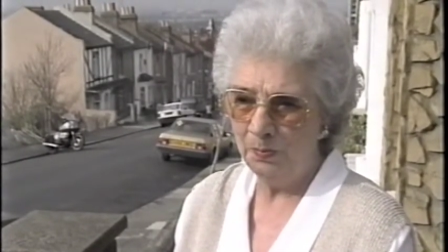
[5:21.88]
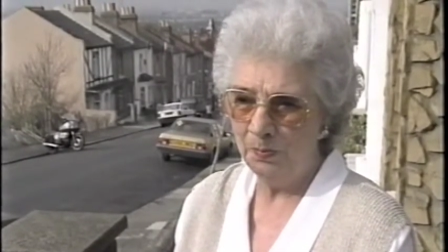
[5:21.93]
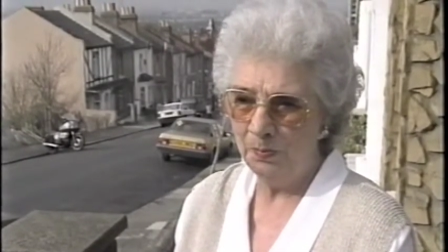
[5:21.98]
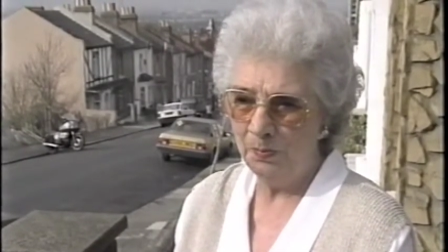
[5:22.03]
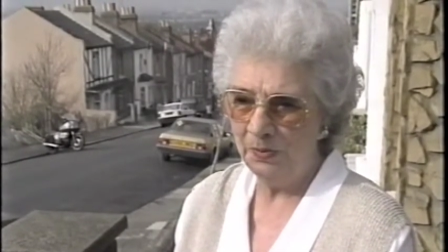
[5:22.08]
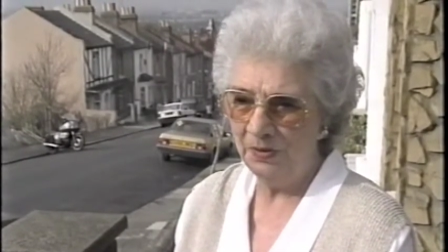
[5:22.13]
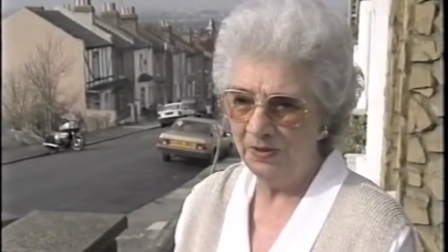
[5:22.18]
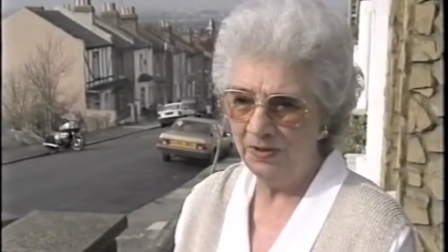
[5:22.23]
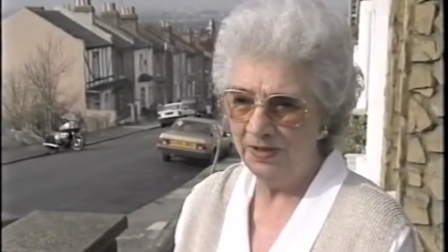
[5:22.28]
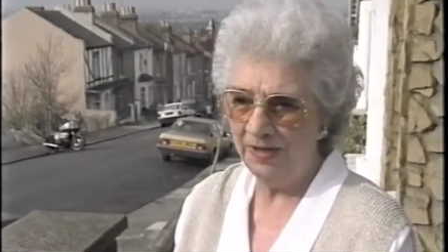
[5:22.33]

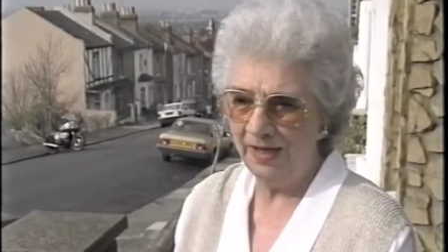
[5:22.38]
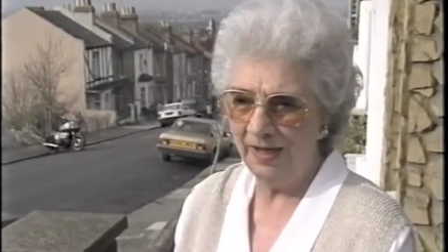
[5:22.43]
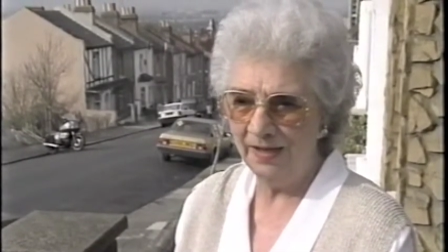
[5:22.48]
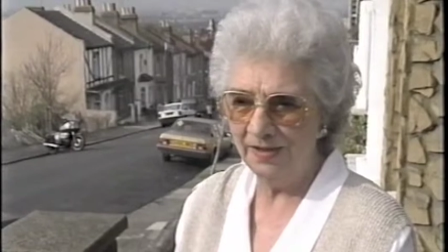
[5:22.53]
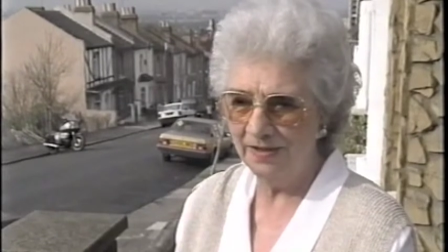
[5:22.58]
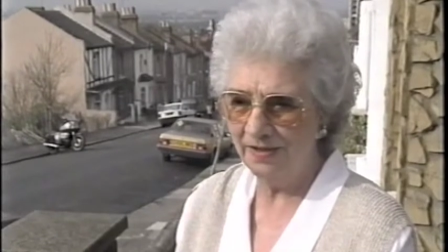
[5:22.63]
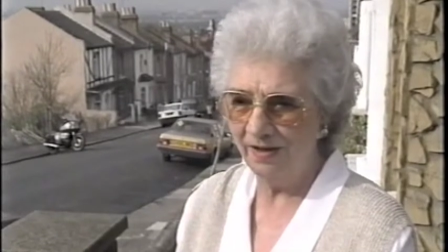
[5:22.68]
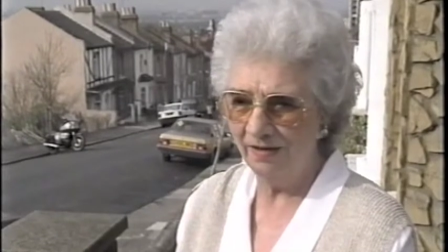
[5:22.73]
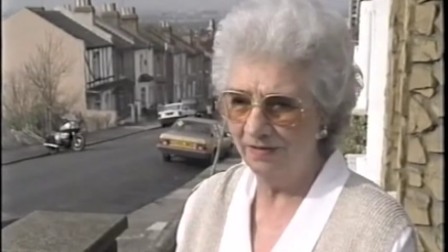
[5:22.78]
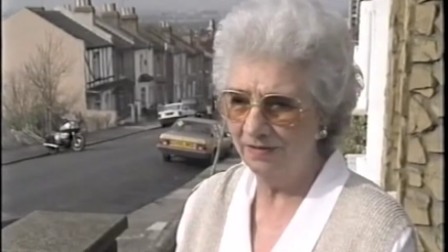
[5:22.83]
But
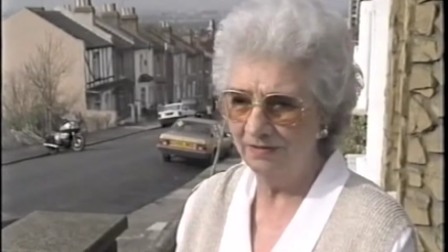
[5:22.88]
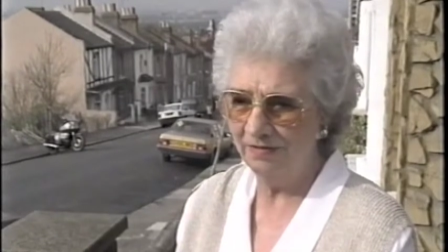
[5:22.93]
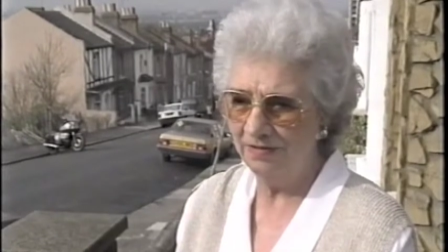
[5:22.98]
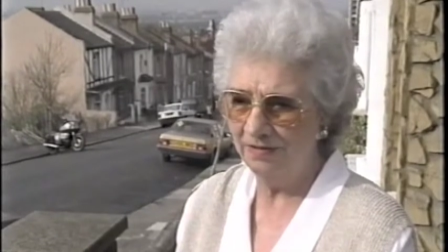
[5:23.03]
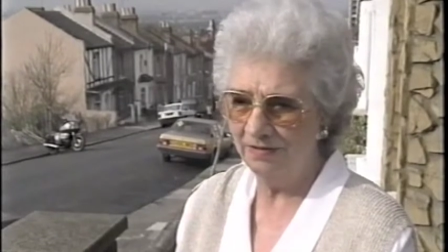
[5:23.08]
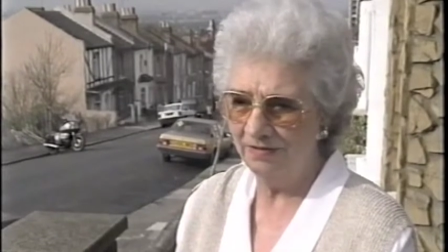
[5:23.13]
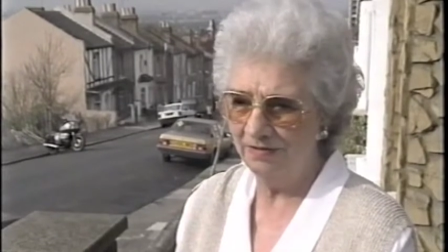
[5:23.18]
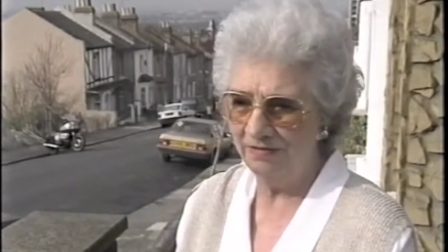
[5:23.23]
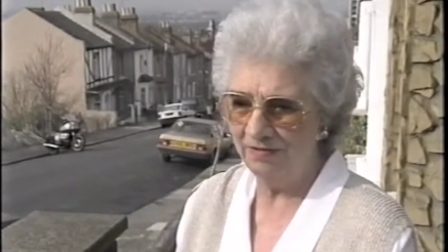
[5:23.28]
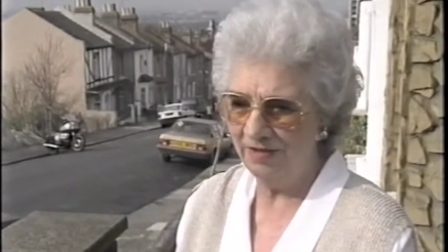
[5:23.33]
things got,
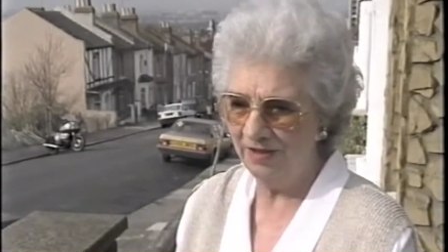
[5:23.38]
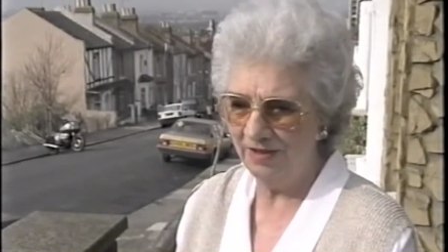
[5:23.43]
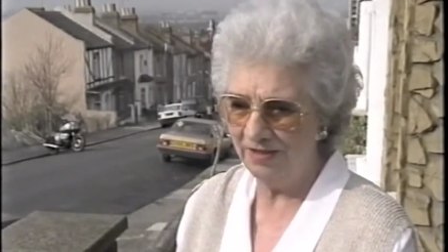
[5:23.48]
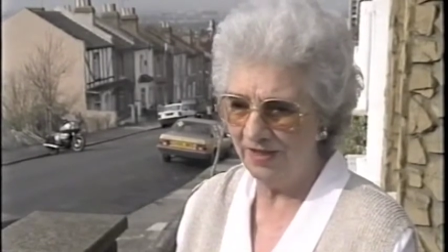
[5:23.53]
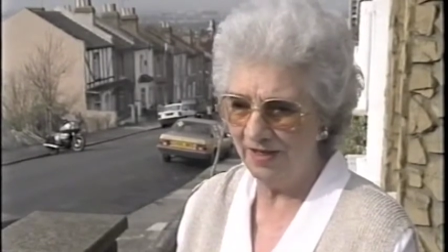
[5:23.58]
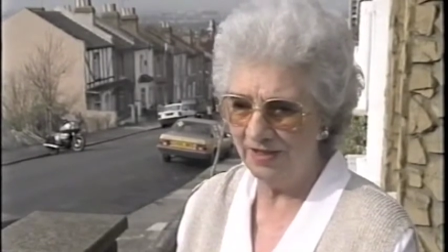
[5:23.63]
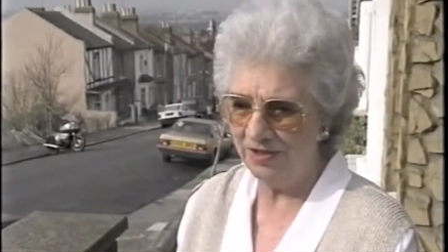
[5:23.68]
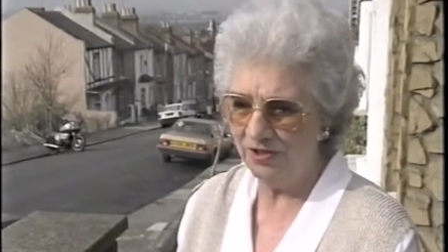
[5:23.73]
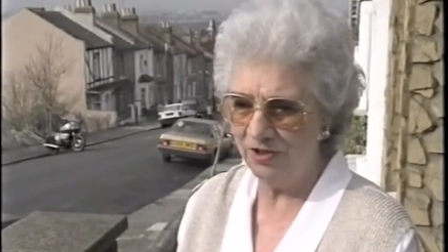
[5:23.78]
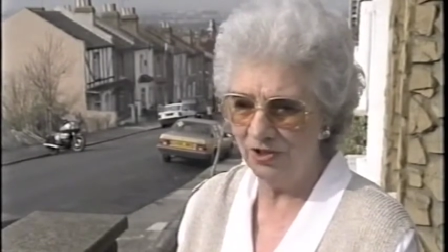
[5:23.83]

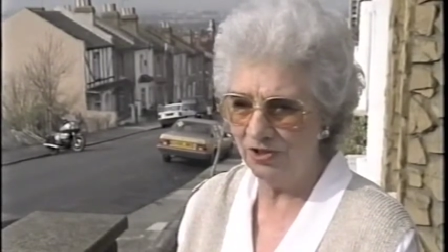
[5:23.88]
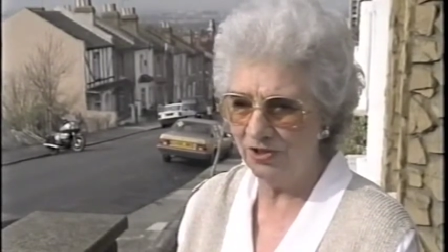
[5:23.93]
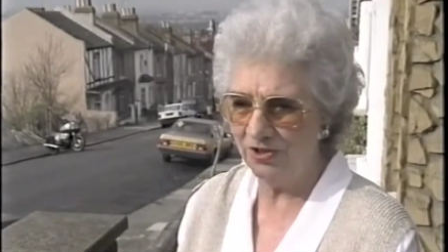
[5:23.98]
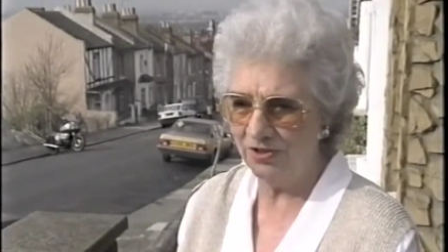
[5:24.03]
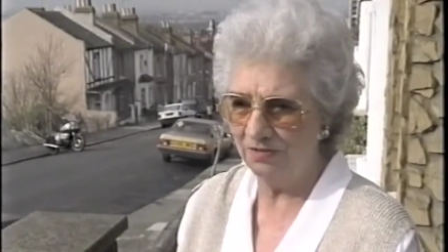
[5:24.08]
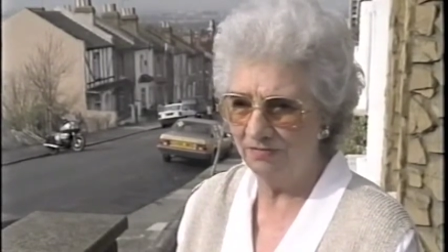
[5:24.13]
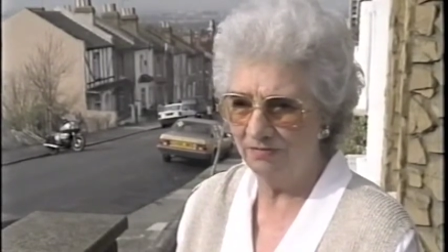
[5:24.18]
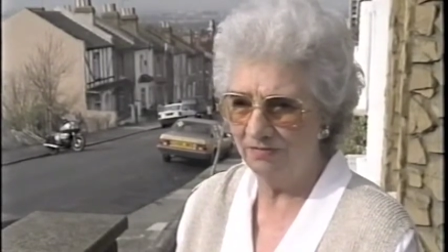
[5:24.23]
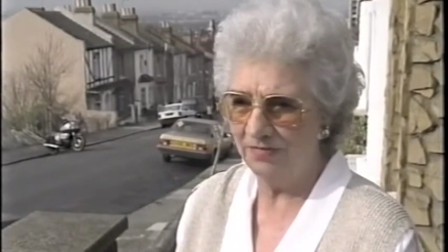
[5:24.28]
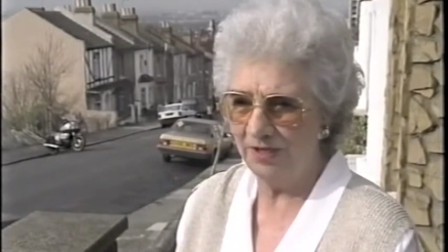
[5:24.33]
they just
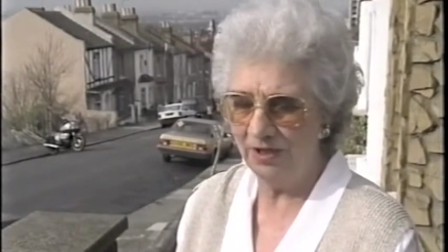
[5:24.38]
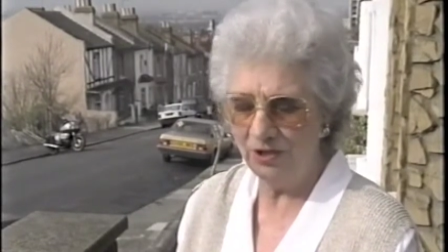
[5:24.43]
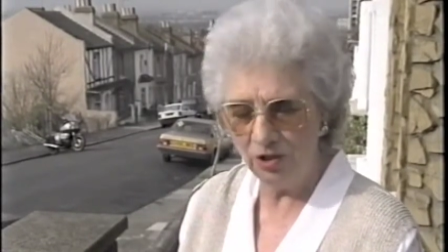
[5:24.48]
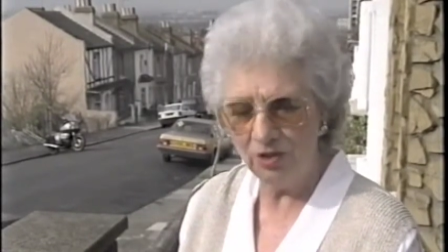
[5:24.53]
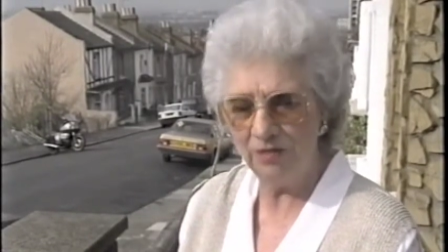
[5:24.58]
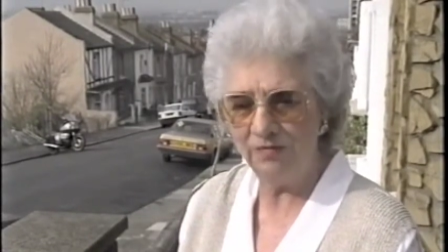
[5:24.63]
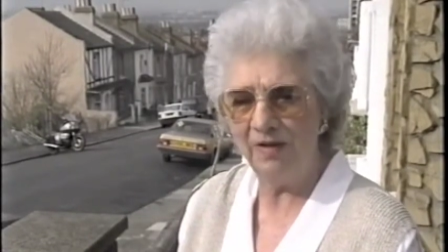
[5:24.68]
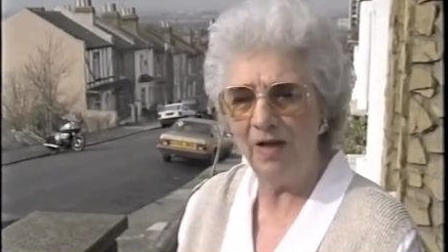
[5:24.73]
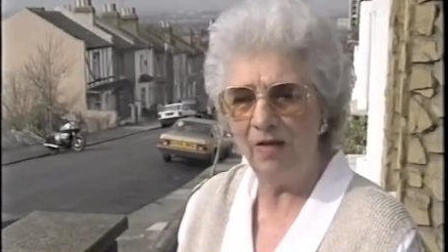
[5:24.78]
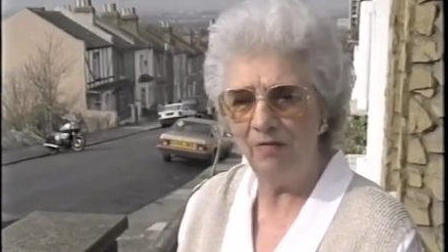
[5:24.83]
they
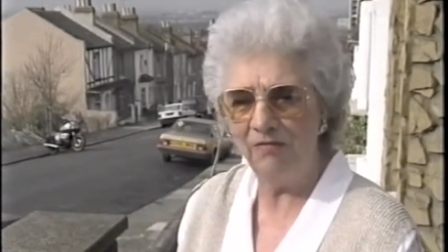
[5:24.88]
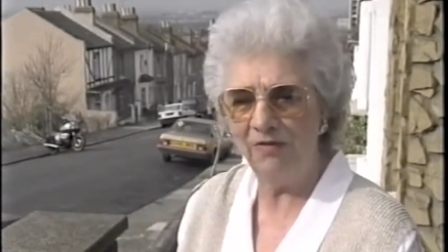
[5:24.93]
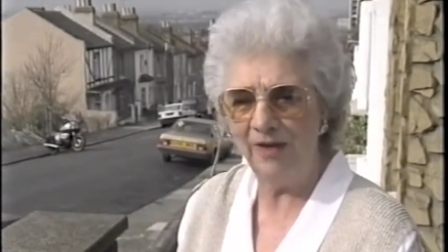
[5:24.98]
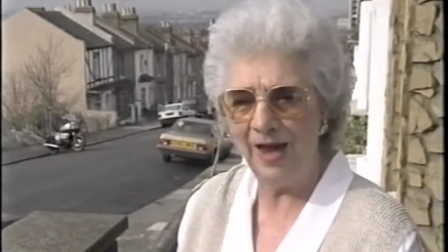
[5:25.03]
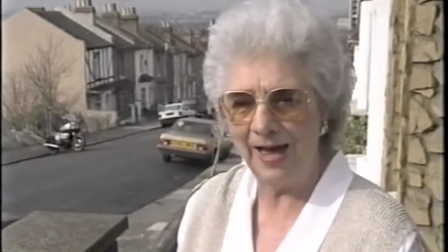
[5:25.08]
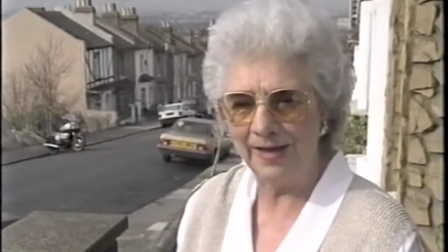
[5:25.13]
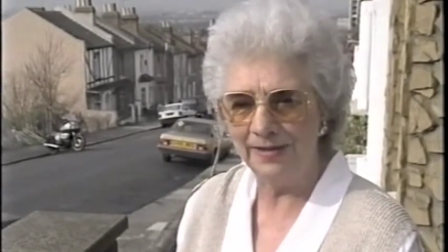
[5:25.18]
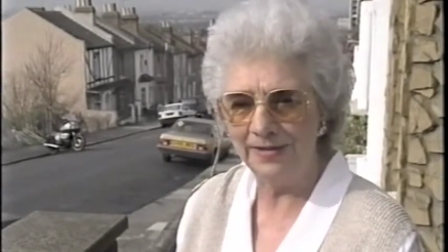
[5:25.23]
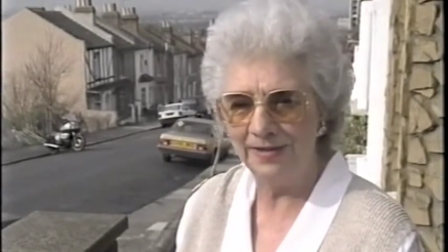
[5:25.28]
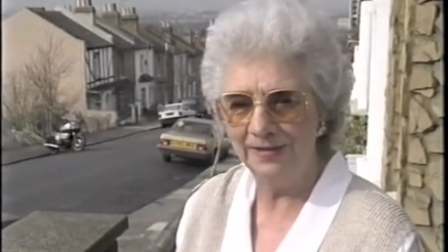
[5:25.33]
just felt
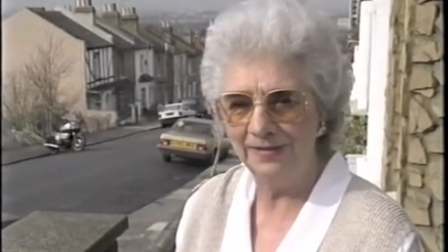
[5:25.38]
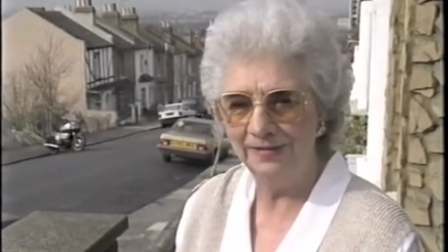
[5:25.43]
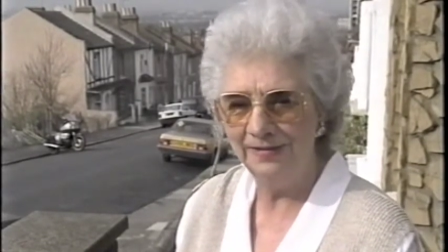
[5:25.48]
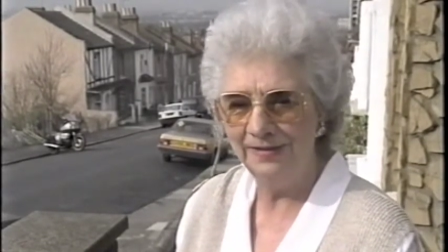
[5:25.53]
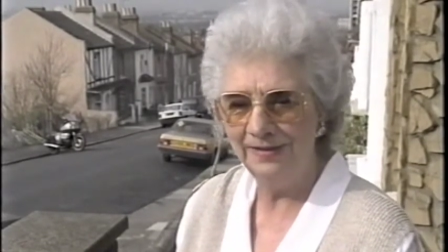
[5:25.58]
flat.